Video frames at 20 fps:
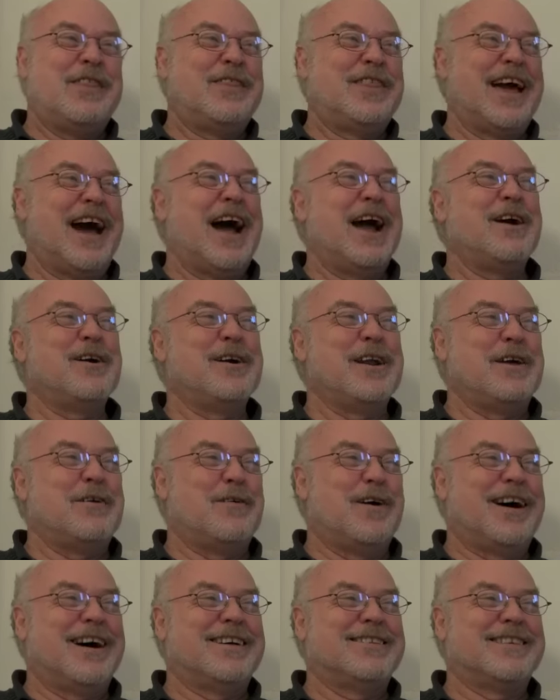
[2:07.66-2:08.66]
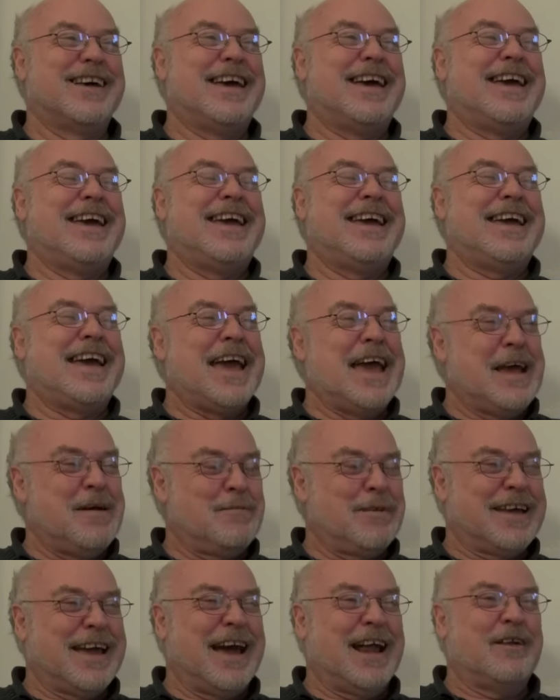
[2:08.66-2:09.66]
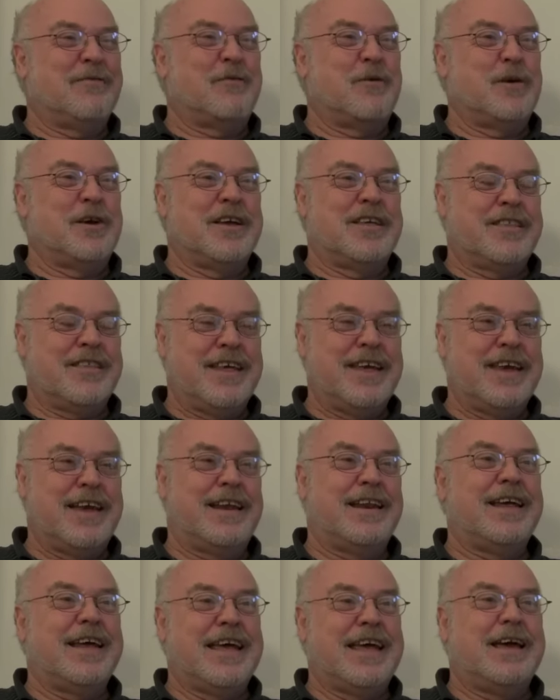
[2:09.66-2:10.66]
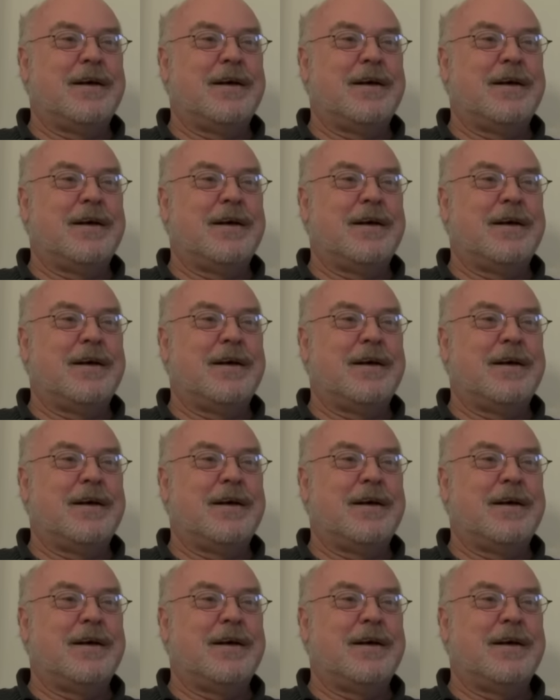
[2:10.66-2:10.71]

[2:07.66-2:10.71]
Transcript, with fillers: The irony was he came to California thinking,